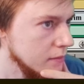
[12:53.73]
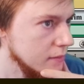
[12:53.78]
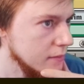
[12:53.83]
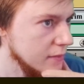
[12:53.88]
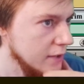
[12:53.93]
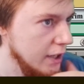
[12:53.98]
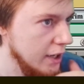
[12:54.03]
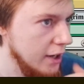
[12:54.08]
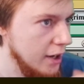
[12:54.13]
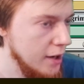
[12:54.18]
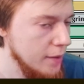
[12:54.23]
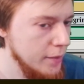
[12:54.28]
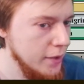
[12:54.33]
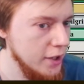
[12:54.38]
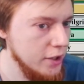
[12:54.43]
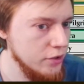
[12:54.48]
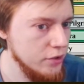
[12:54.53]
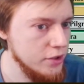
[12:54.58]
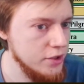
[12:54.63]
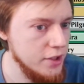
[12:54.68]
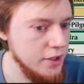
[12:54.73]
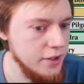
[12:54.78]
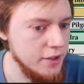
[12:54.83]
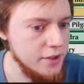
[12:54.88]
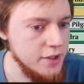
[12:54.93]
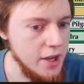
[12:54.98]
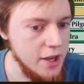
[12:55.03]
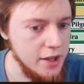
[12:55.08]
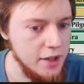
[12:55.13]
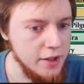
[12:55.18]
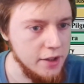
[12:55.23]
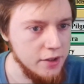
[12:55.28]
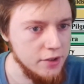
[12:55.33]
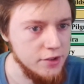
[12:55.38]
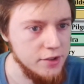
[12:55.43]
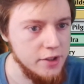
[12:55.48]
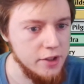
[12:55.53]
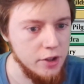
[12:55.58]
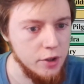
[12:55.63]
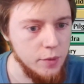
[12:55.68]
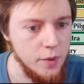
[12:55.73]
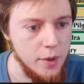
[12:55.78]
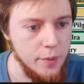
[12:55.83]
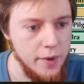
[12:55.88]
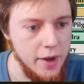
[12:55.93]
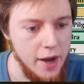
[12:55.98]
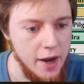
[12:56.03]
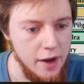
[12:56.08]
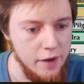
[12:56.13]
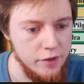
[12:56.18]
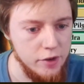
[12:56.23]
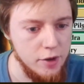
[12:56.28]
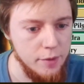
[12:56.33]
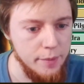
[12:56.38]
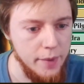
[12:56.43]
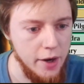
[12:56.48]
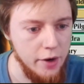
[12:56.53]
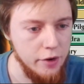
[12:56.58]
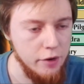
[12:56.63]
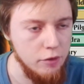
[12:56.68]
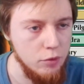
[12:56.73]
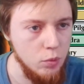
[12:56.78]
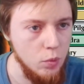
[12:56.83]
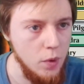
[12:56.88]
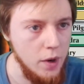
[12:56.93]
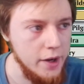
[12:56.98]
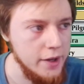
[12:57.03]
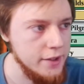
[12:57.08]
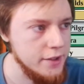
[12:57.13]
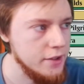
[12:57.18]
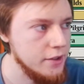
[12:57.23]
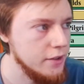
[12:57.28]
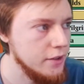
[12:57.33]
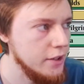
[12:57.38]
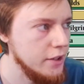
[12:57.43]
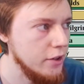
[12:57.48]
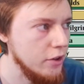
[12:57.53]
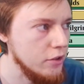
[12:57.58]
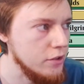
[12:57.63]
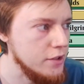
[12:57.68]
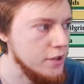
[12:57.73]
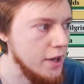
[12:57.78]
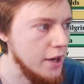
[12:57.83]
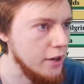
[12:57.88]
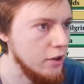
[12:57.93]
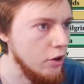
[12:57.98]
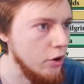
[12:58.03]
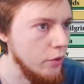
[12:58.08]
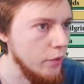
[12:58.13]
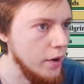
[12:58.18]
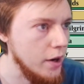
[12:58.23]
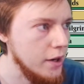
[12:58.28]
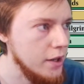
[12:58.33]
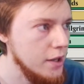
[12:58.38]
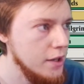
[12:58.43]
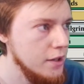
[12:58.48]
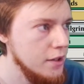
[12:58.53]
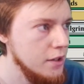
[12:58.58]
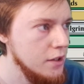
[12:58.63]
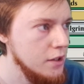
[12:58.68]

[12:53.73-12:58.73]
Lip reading: Yeah, I'm interested in taking it Seal Away. We have an amount of white in our deck already.